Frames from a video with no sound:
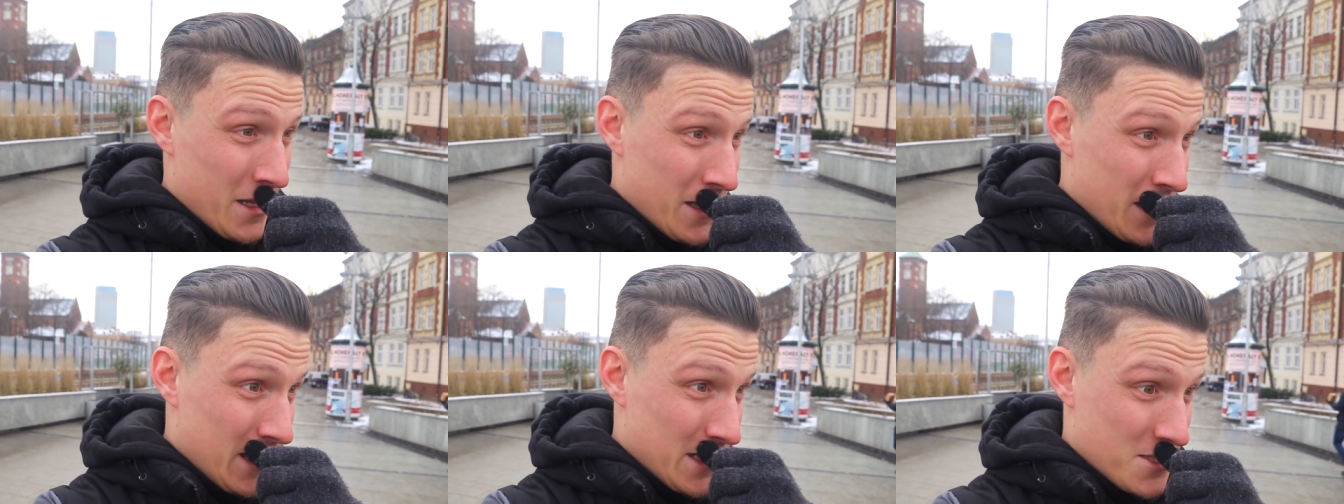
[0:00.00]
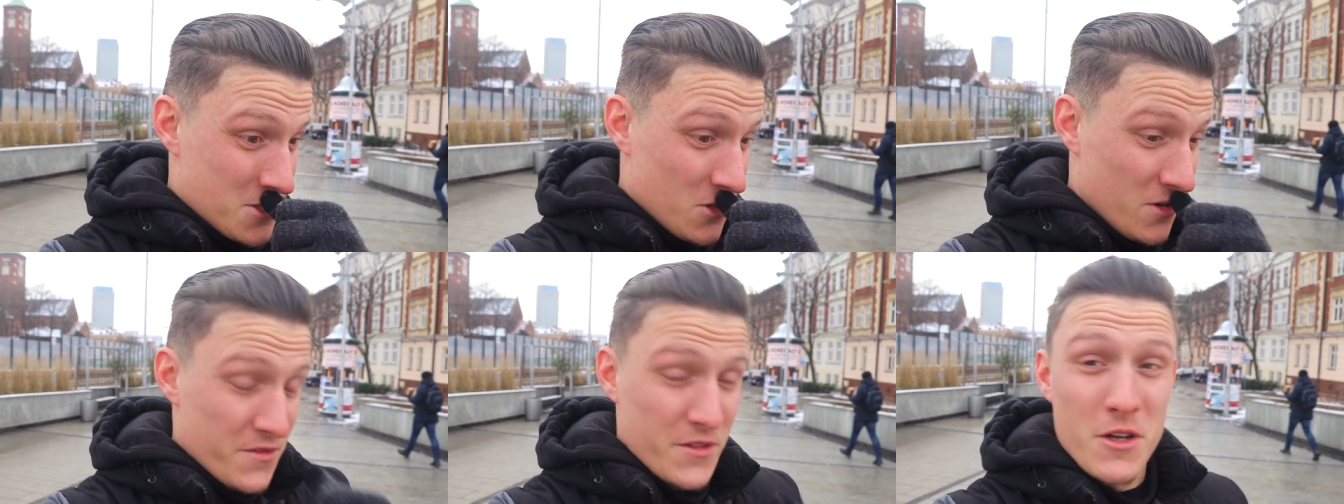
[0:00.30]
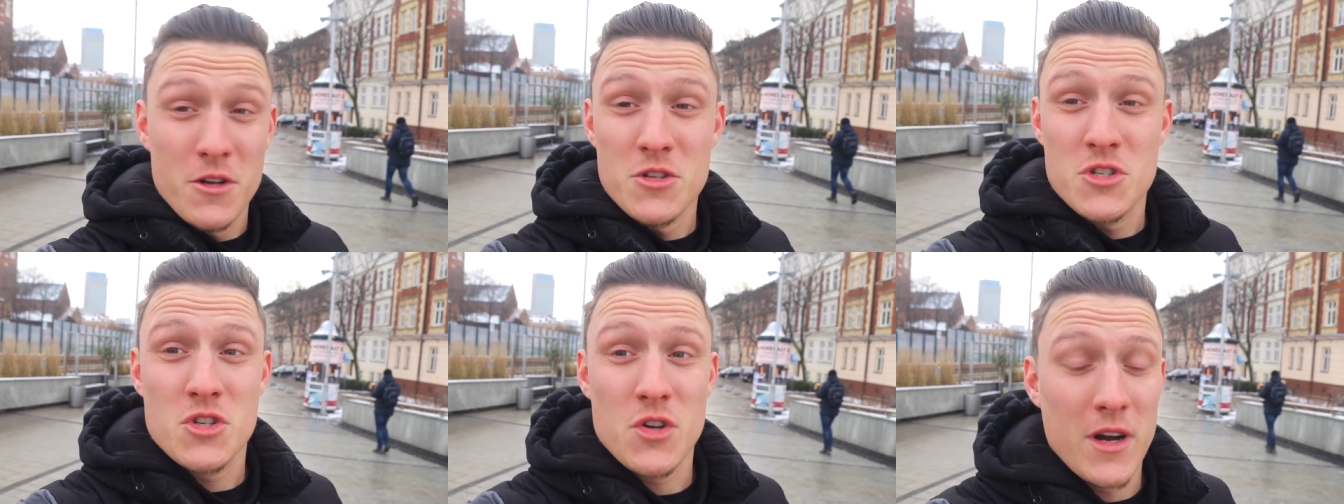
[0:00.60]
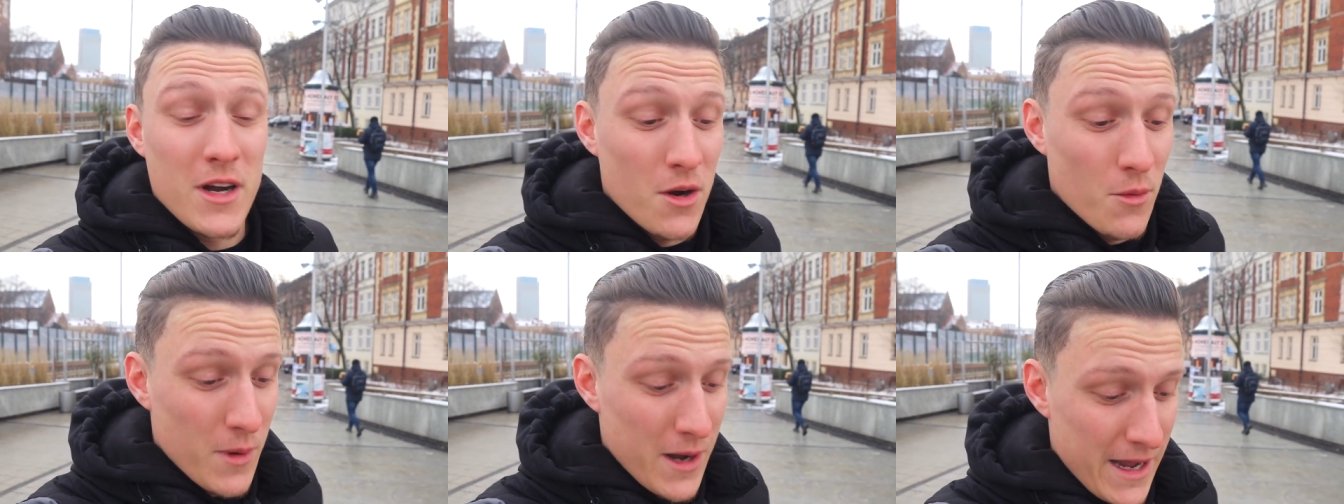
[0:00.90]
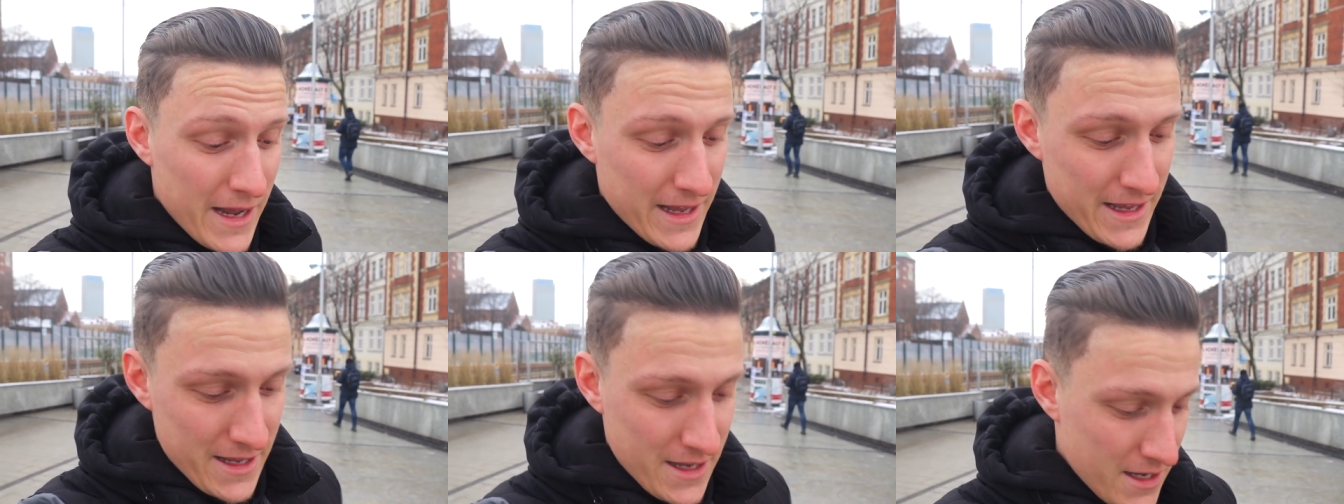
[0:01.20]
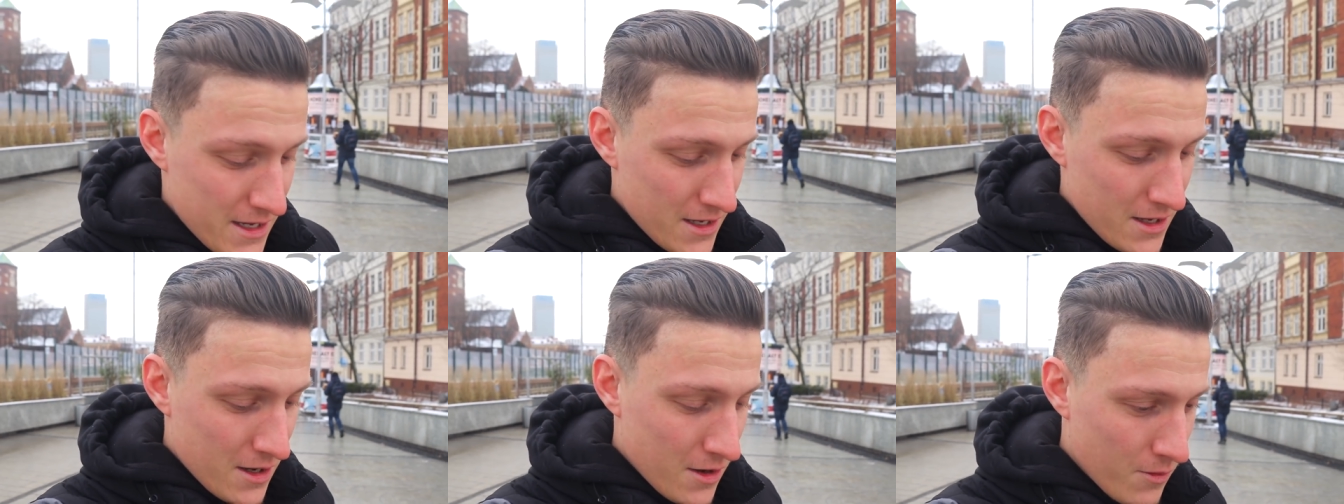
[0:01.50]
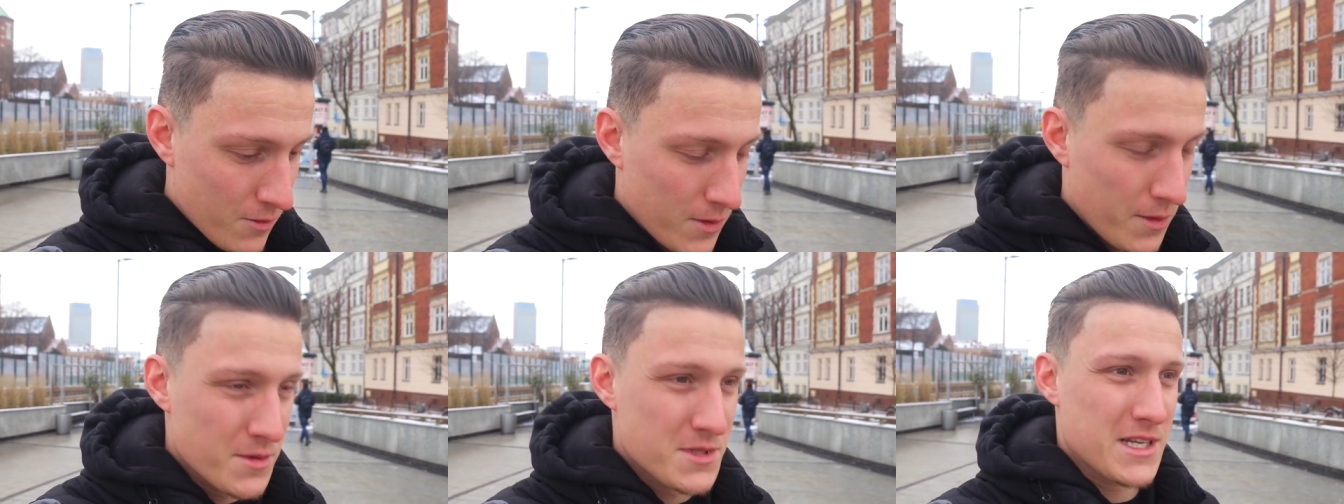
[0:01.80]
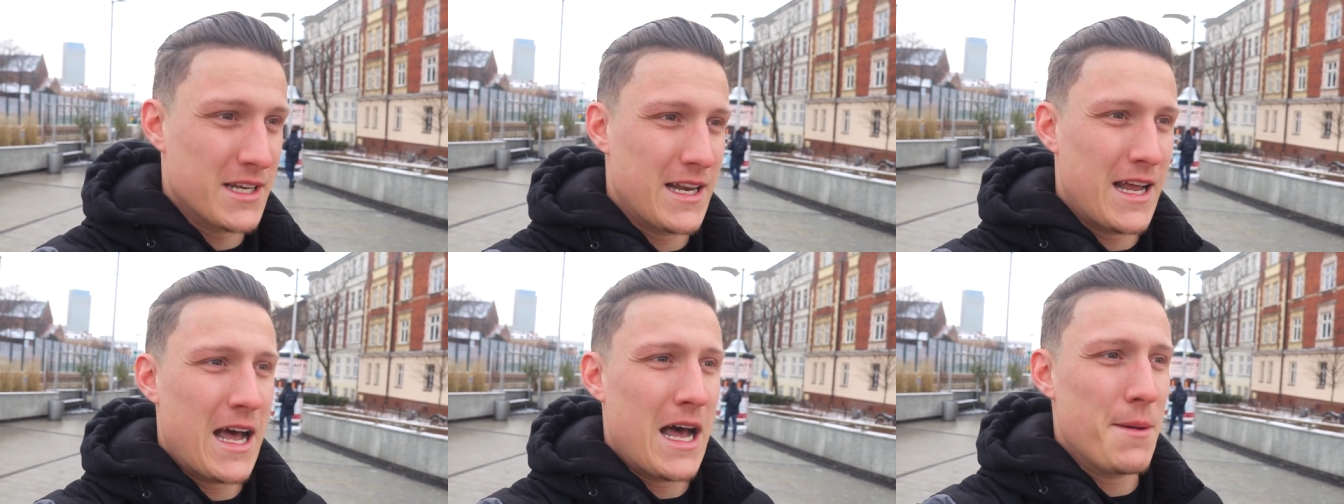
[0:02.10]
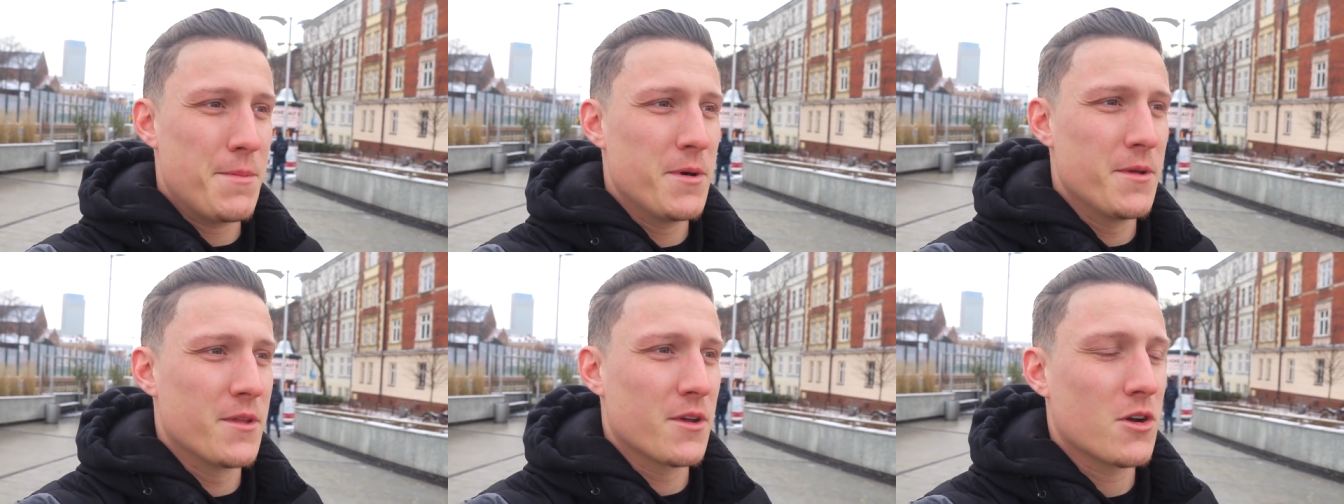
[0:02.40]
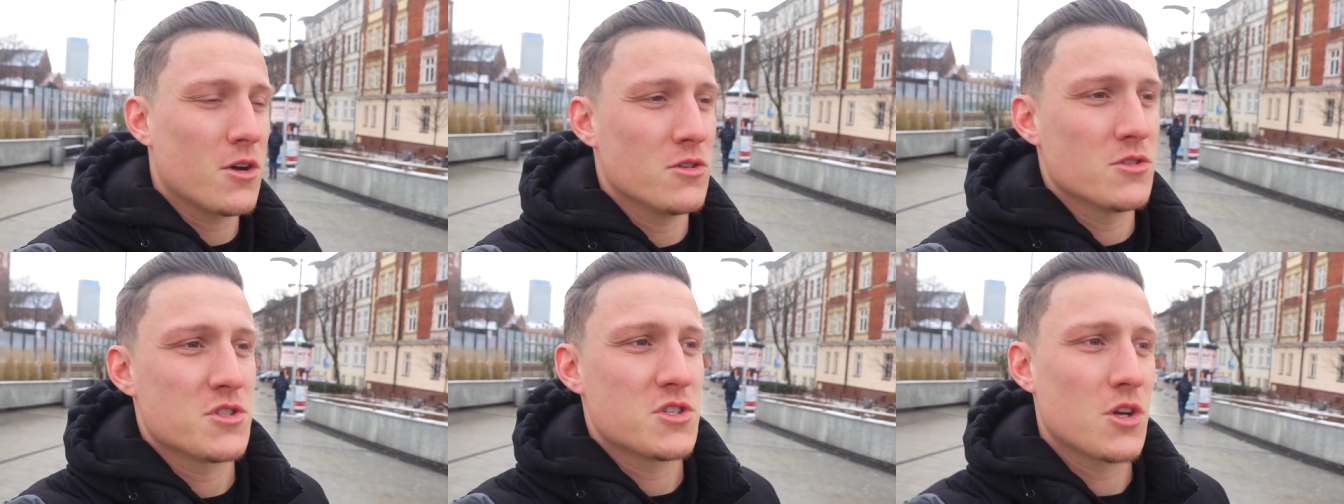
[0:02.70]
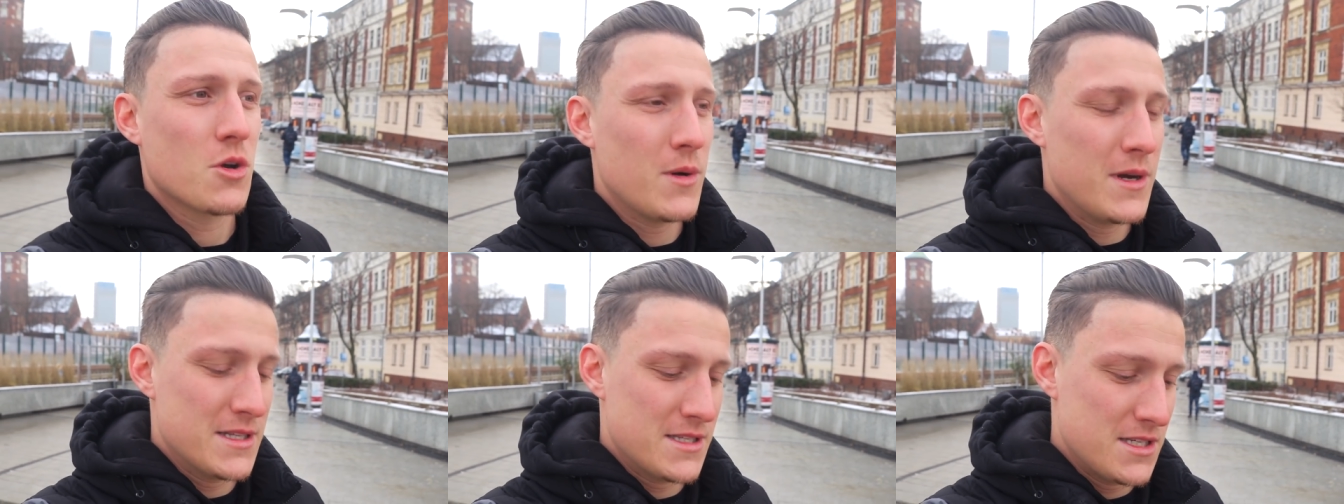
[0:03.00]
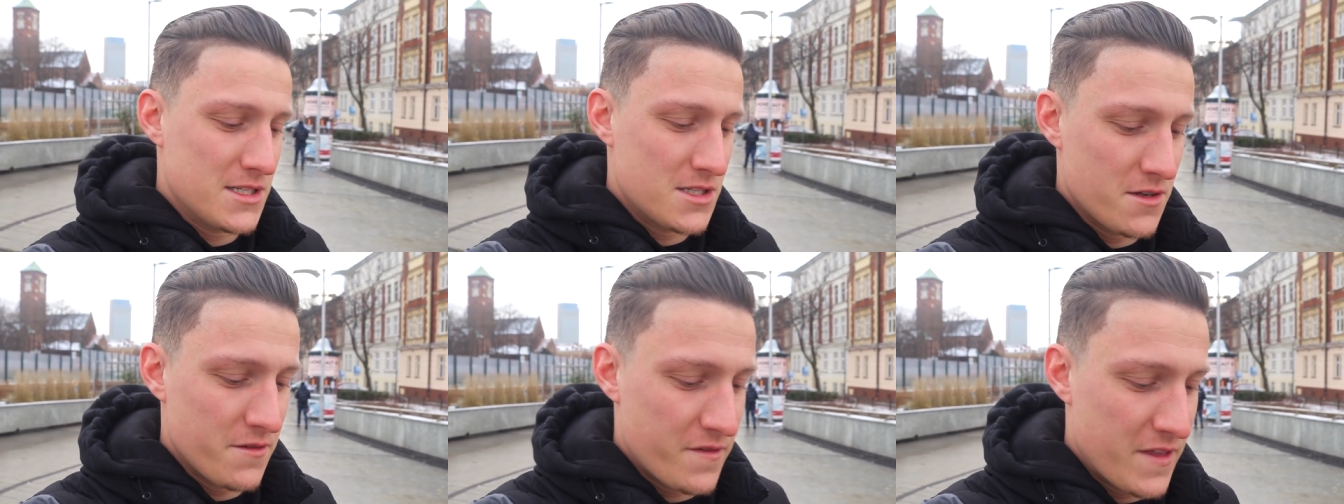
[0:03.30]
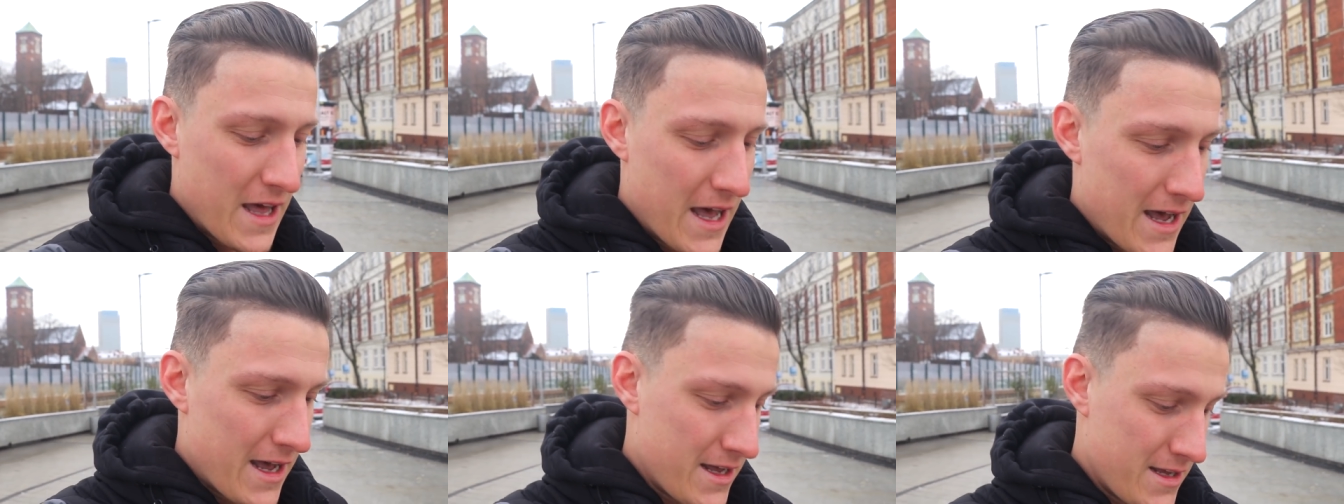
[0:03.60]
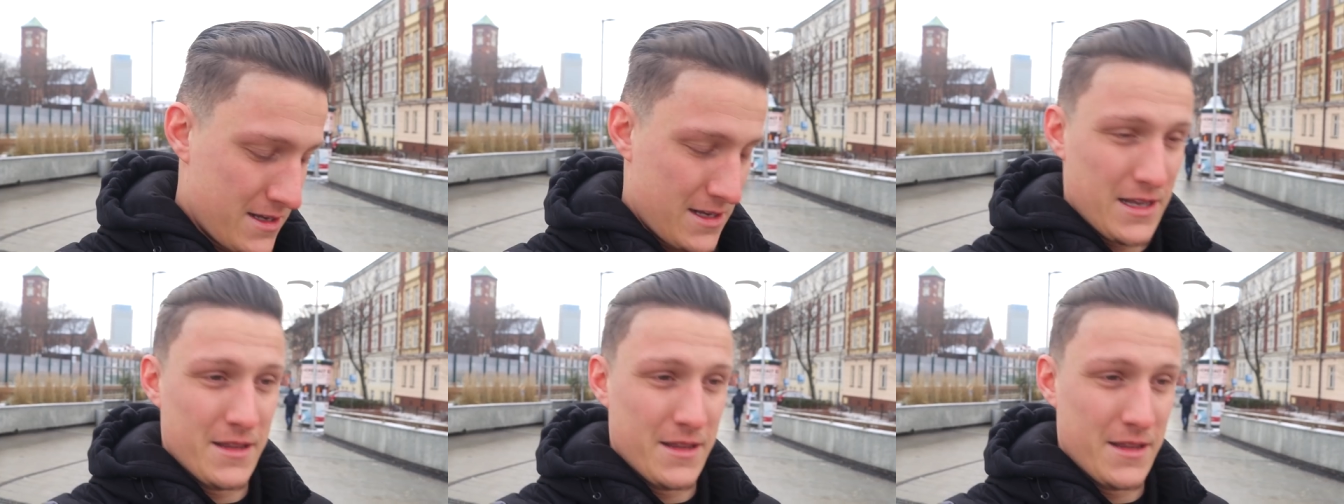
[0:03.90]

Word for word: they sort of knew straight away what was going to happen, the consequences of that,